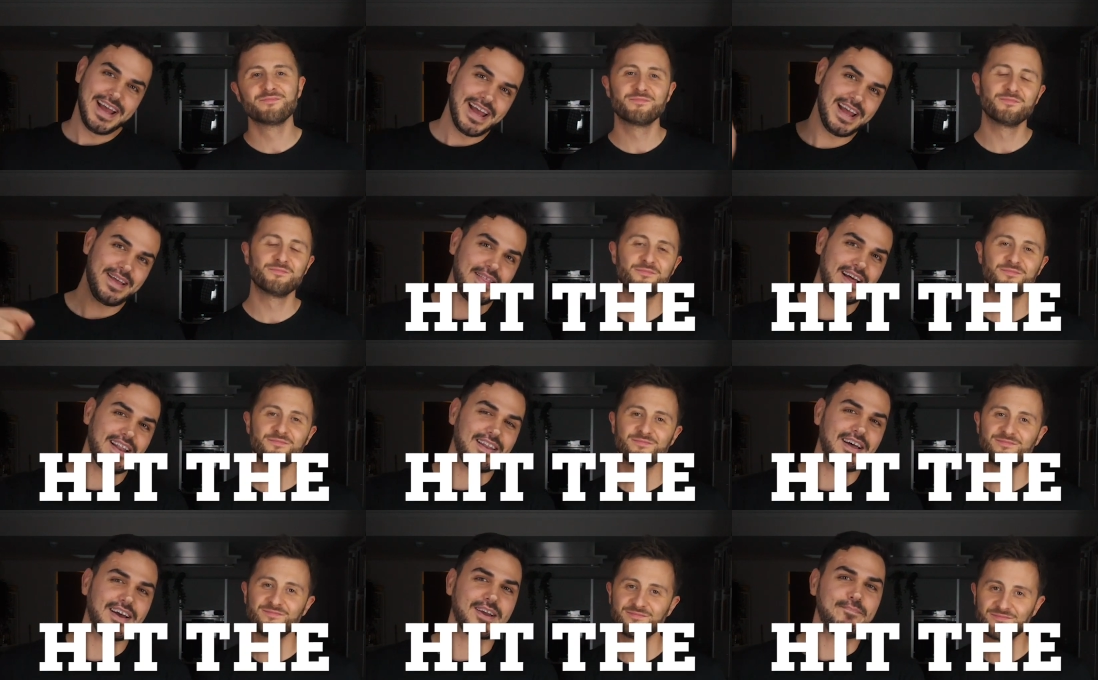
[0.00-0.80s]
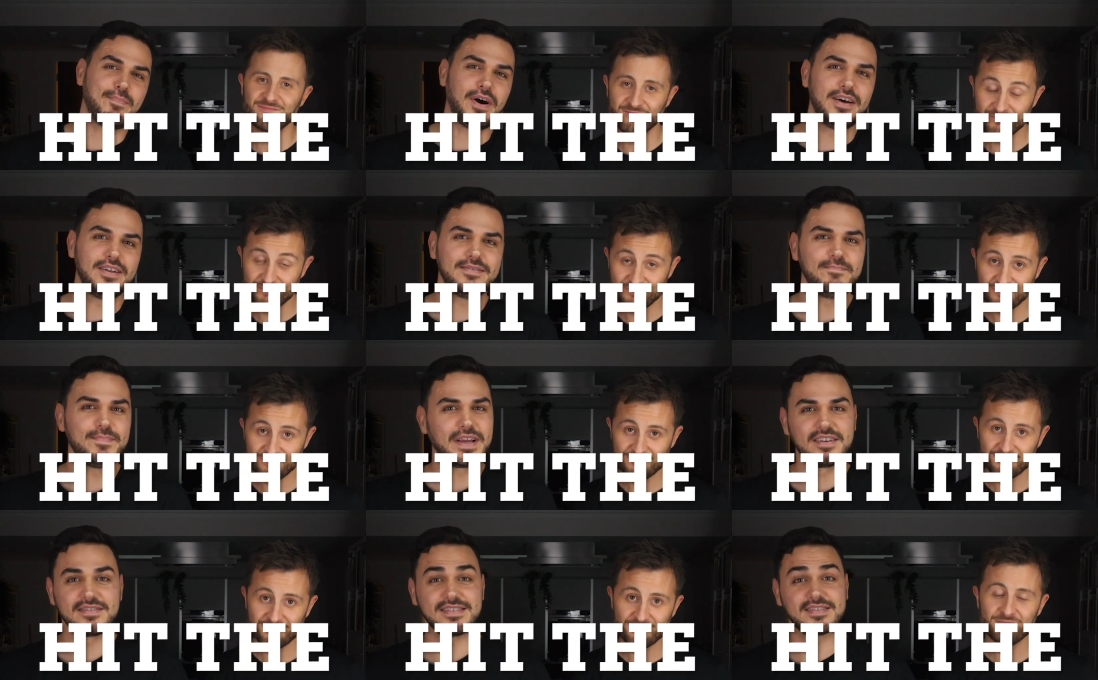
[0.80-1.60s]
Speaker 1: hit that like button
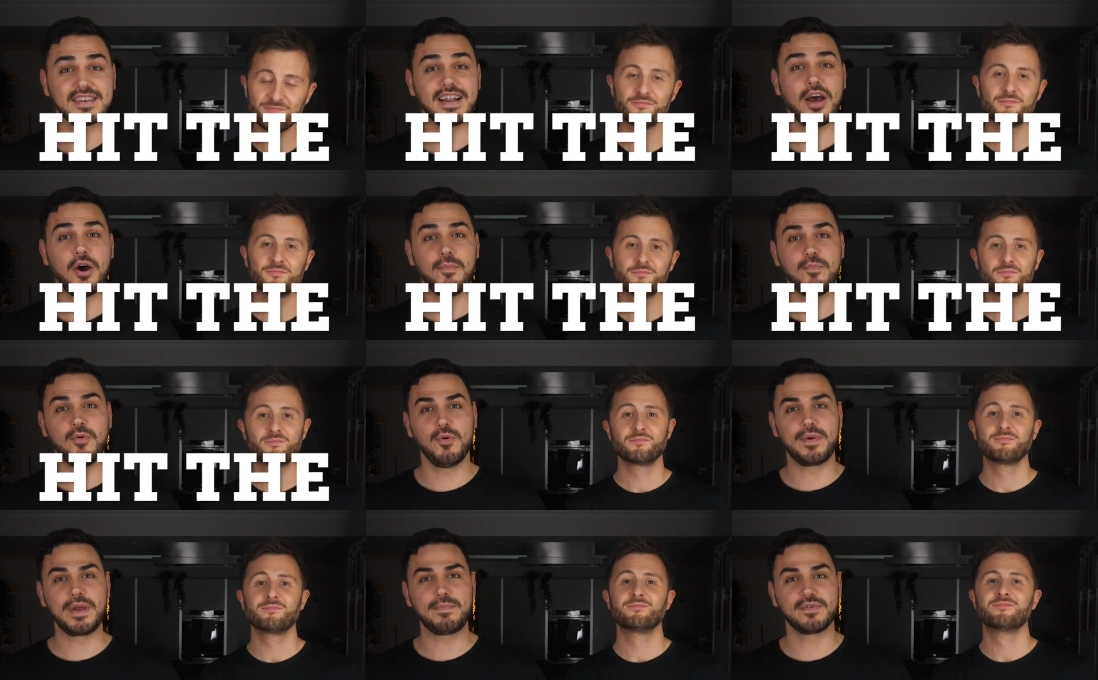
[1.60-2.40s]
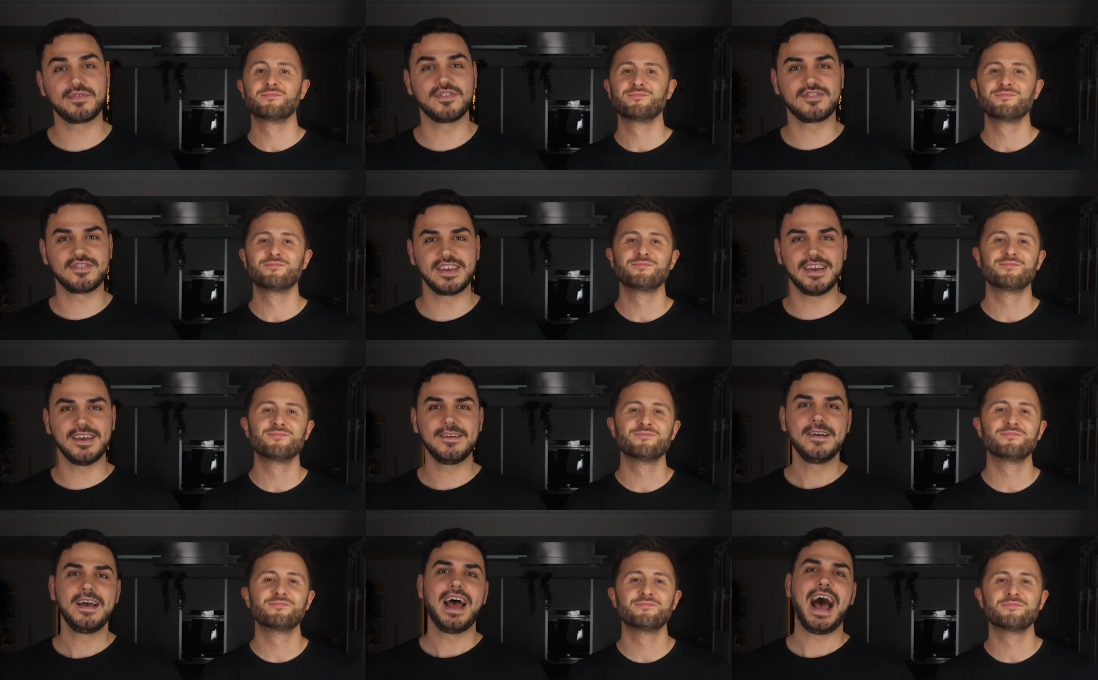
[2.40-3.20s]
because it's gonna help more people to see
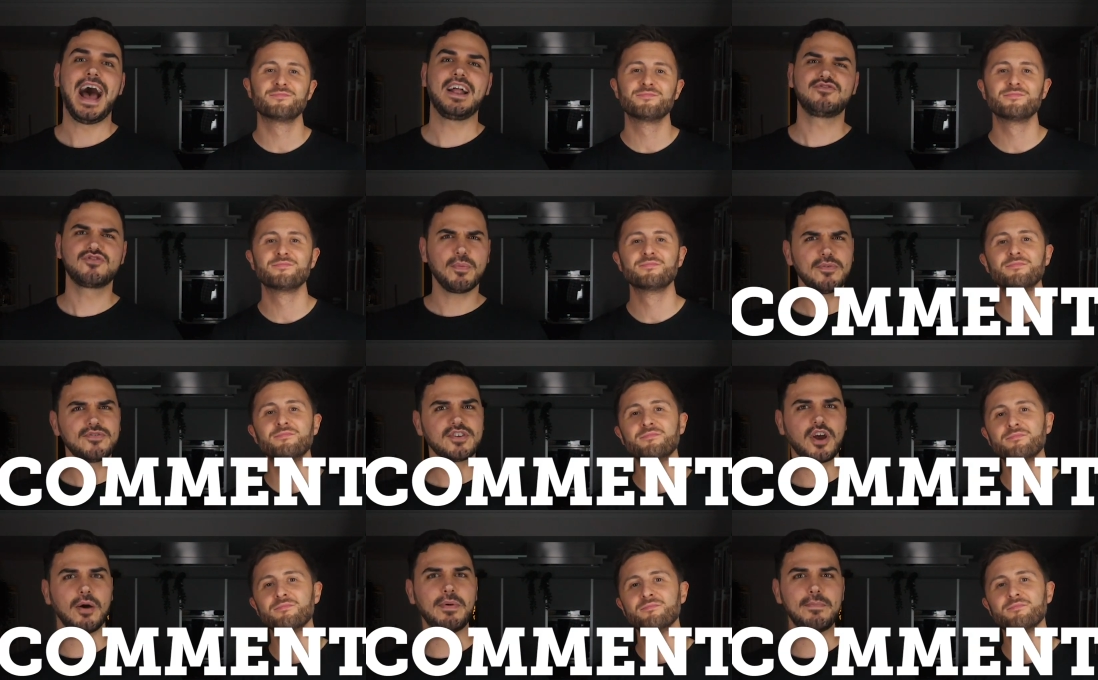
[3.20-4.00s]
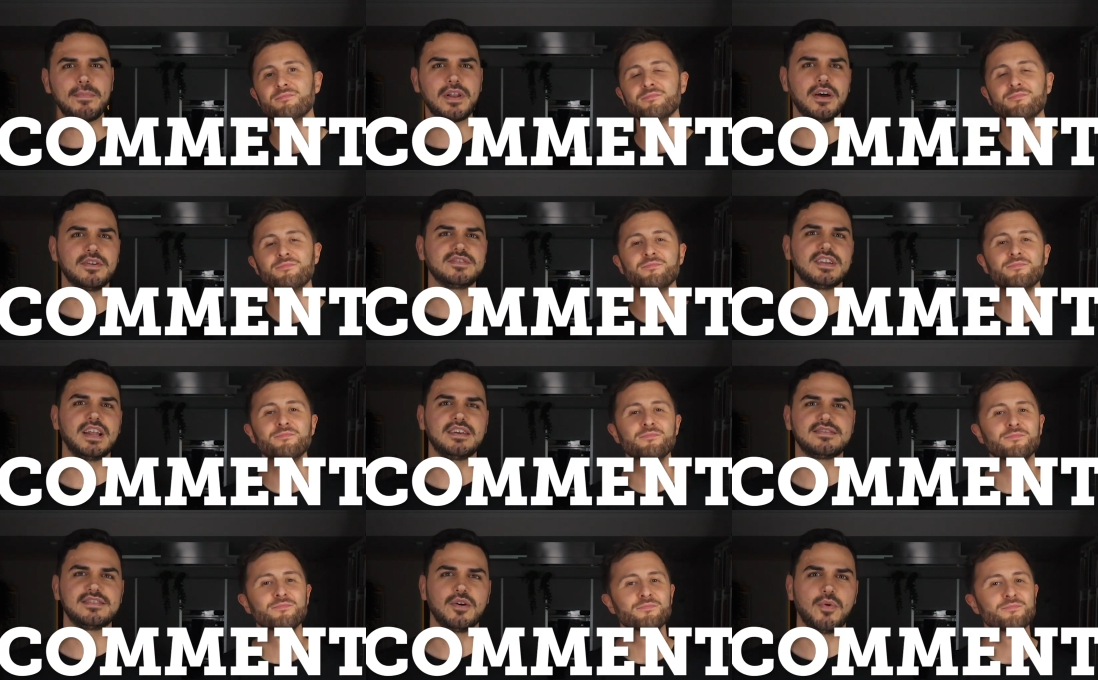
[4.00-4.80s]
it and drop us a comment below to
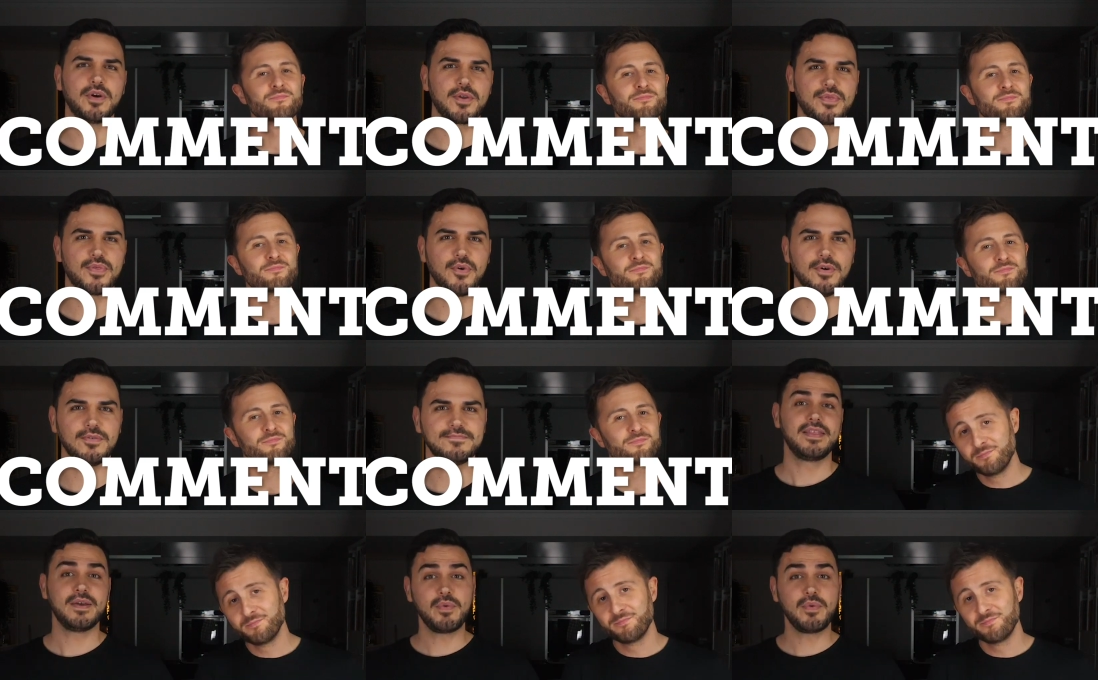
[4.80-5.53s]
let us know what you thought.